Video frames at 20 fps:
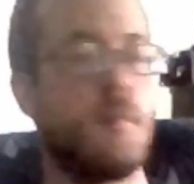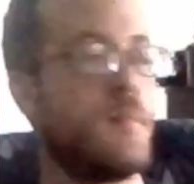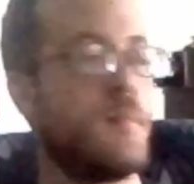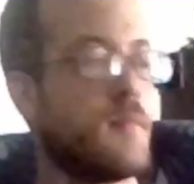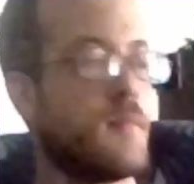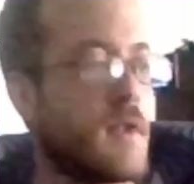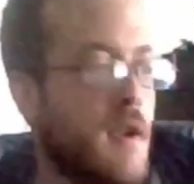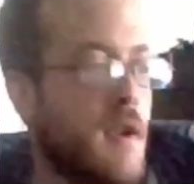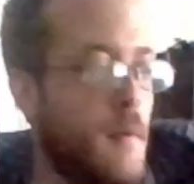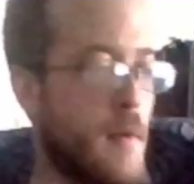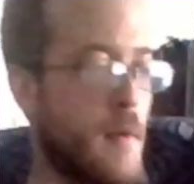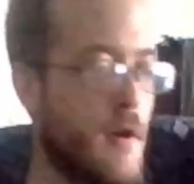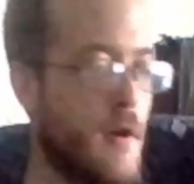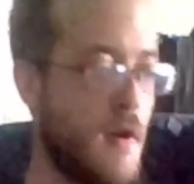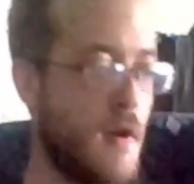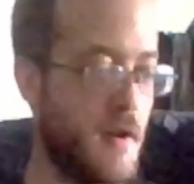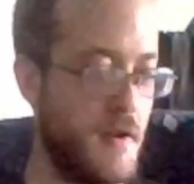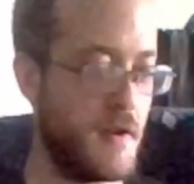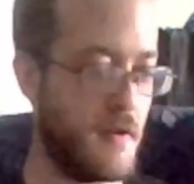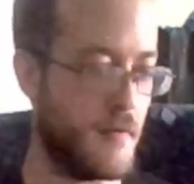Get a
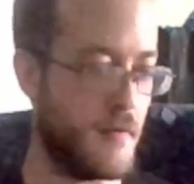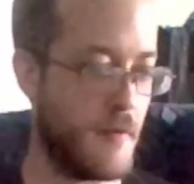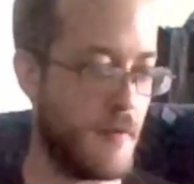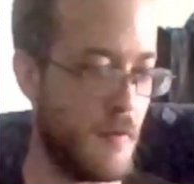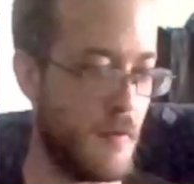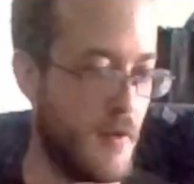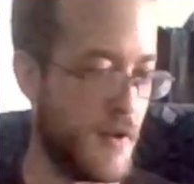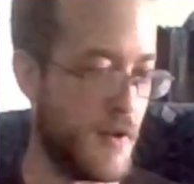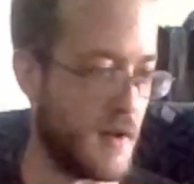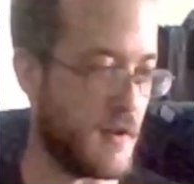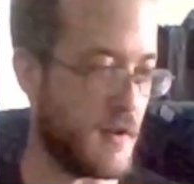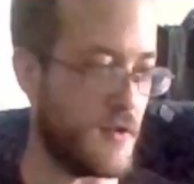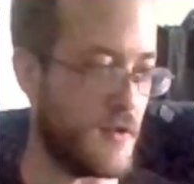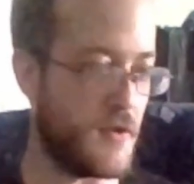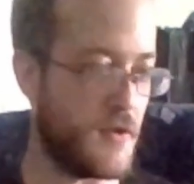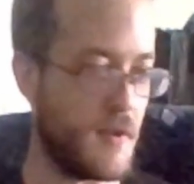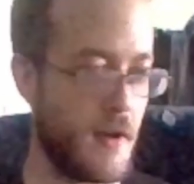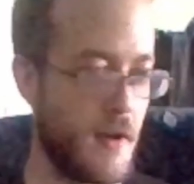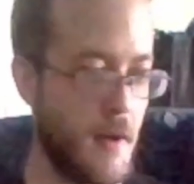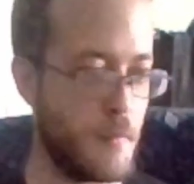better idea of everything,
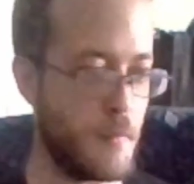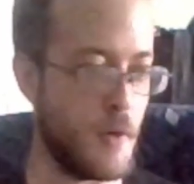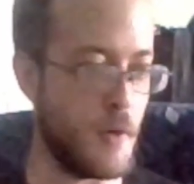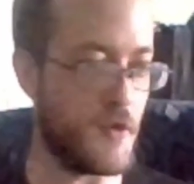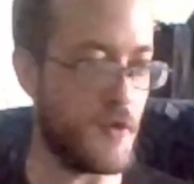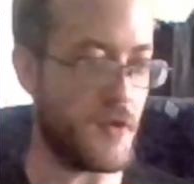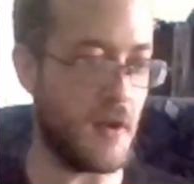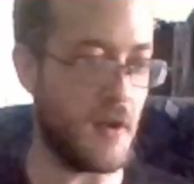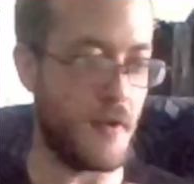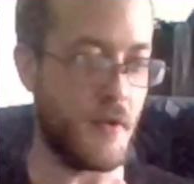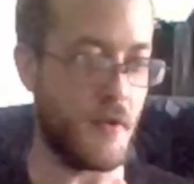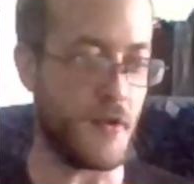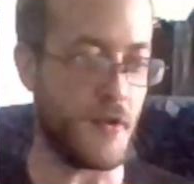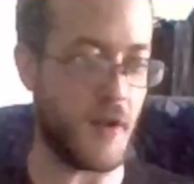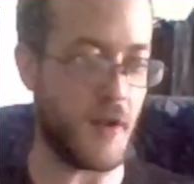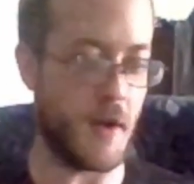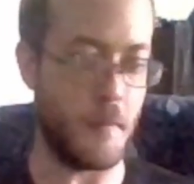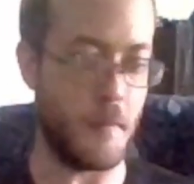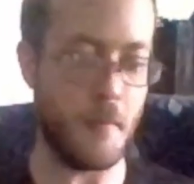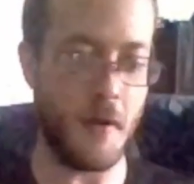because I'm rusty on this
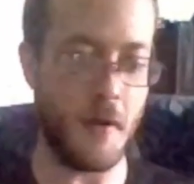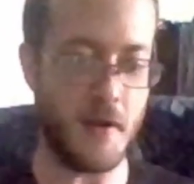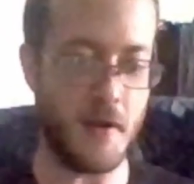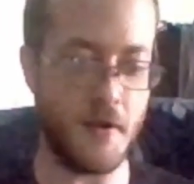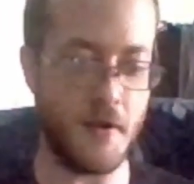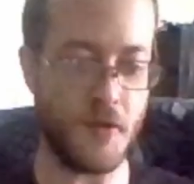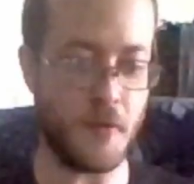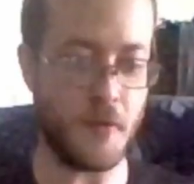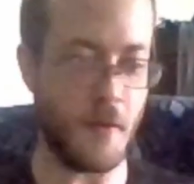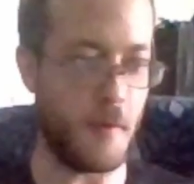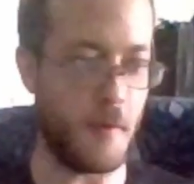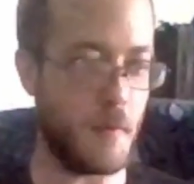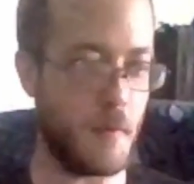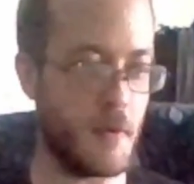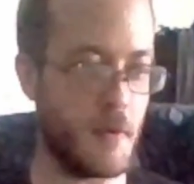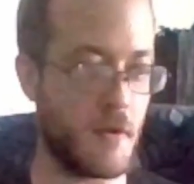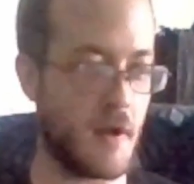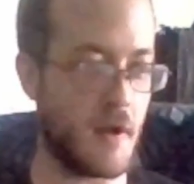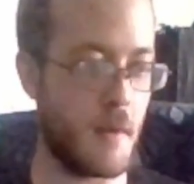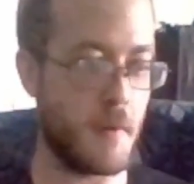game. I've
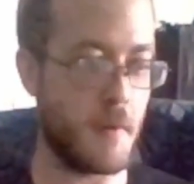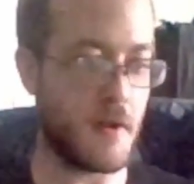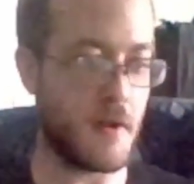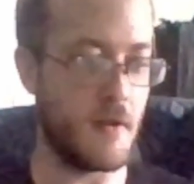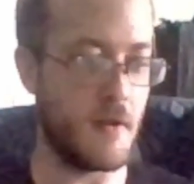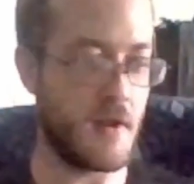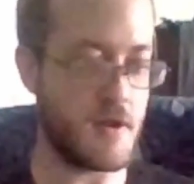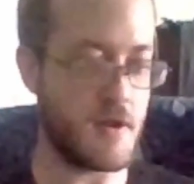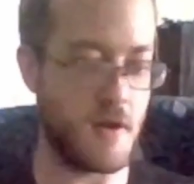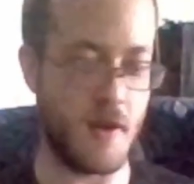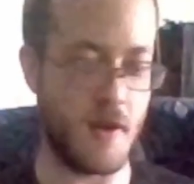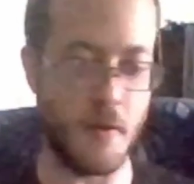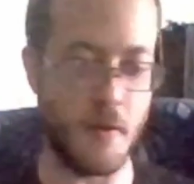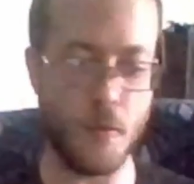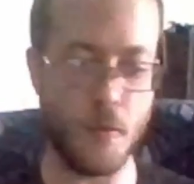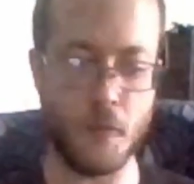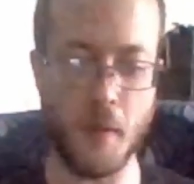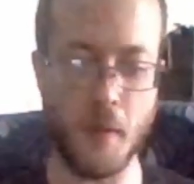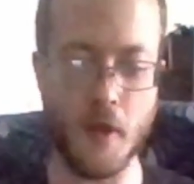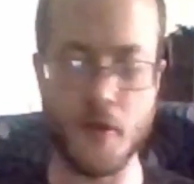been looking at my collection and it
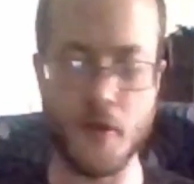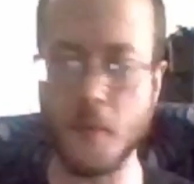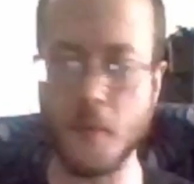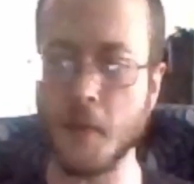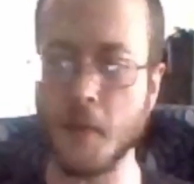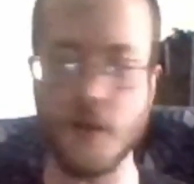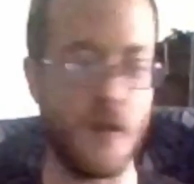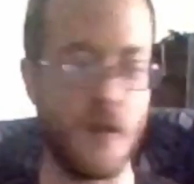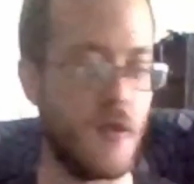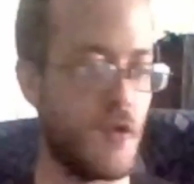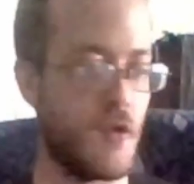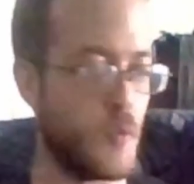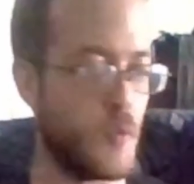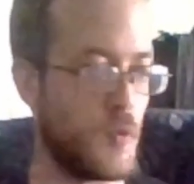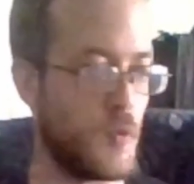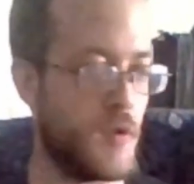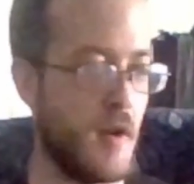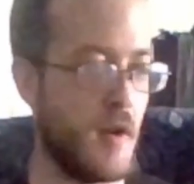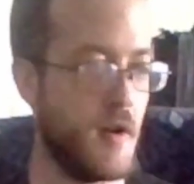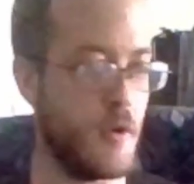was bothering me that this
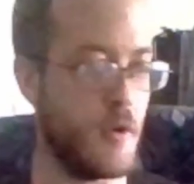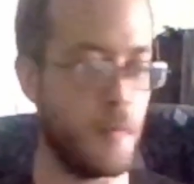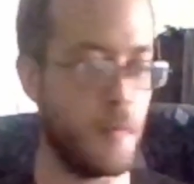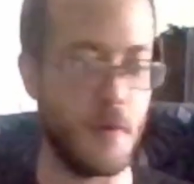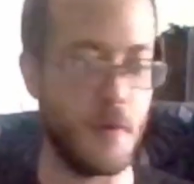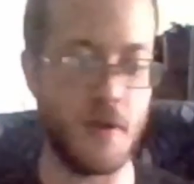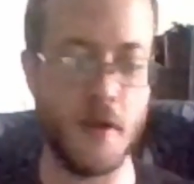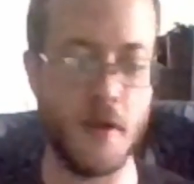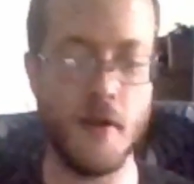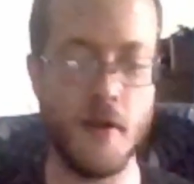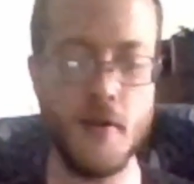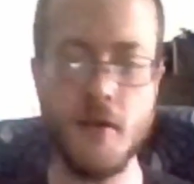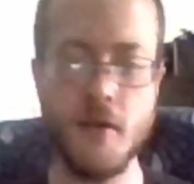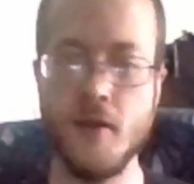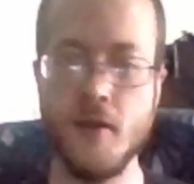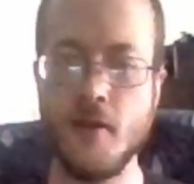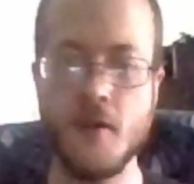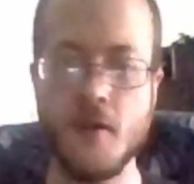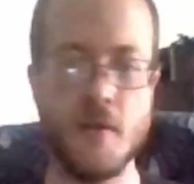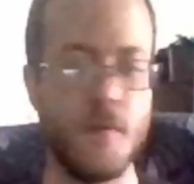was not open yet.
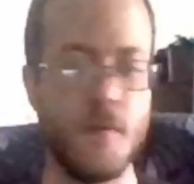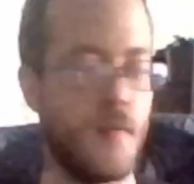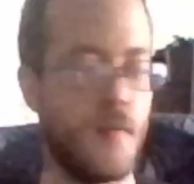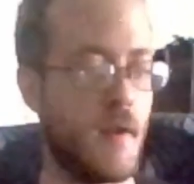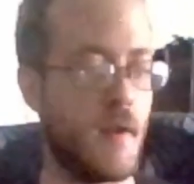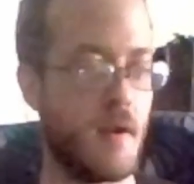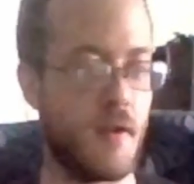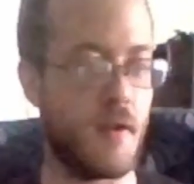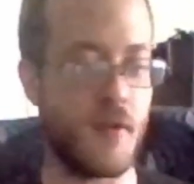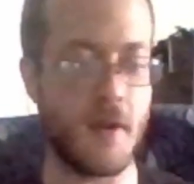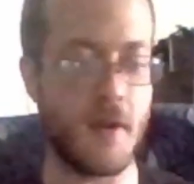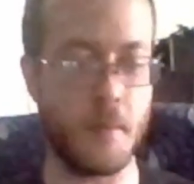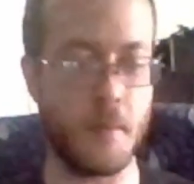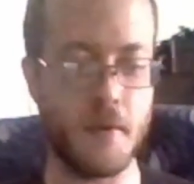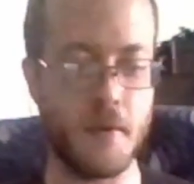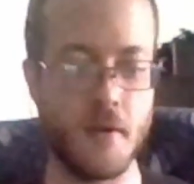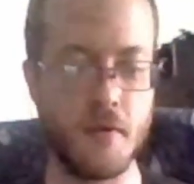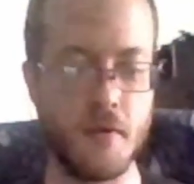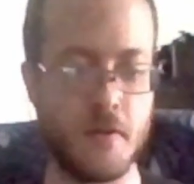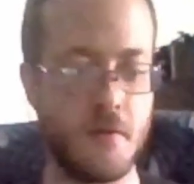And I think
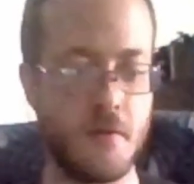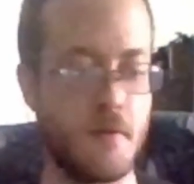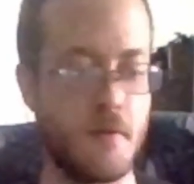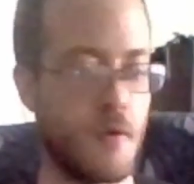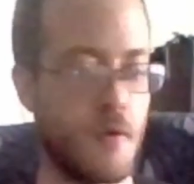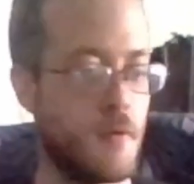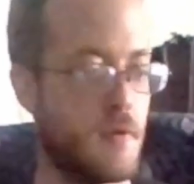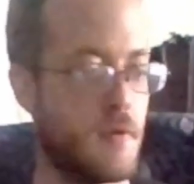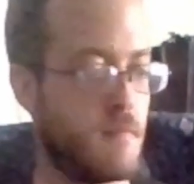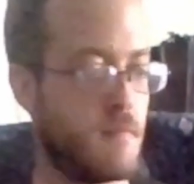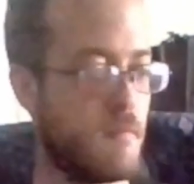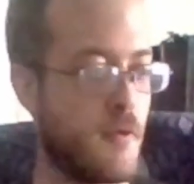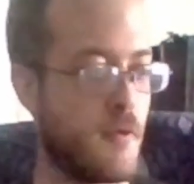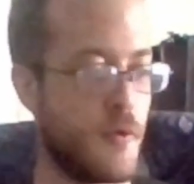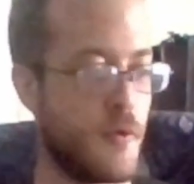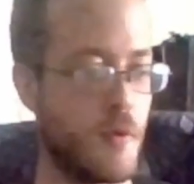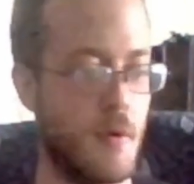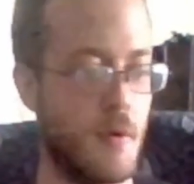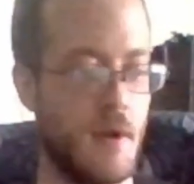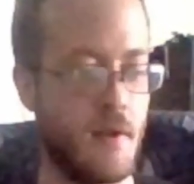I'm going to go
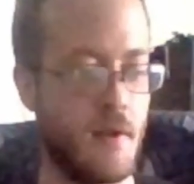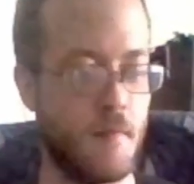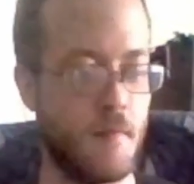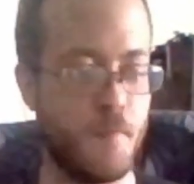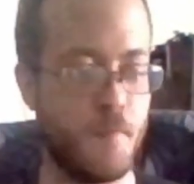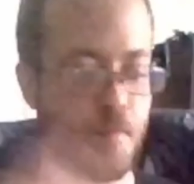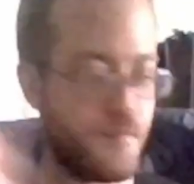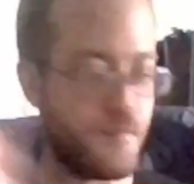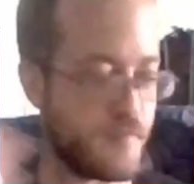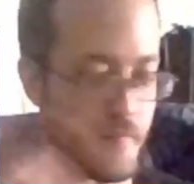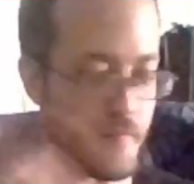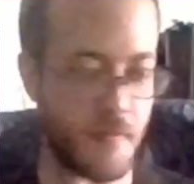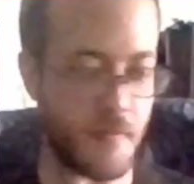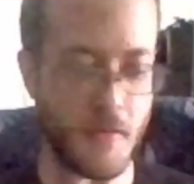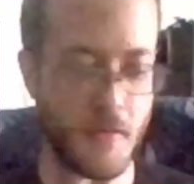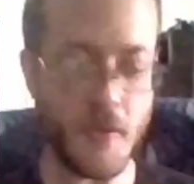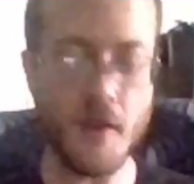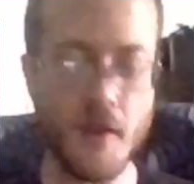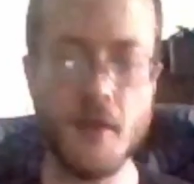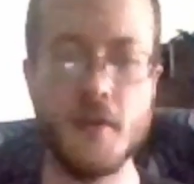through and
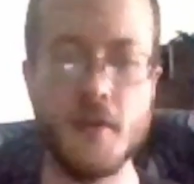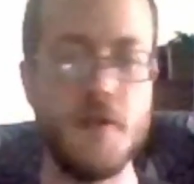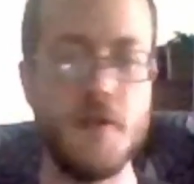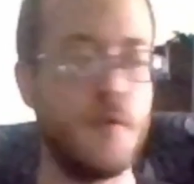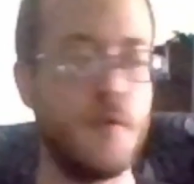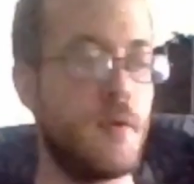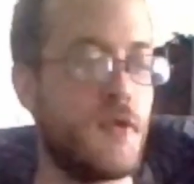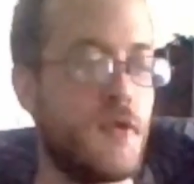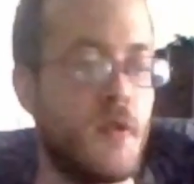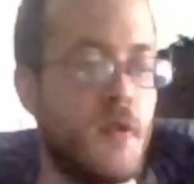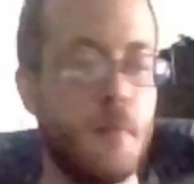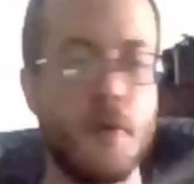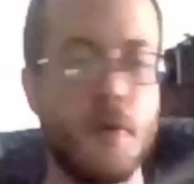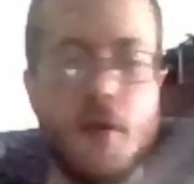do a similar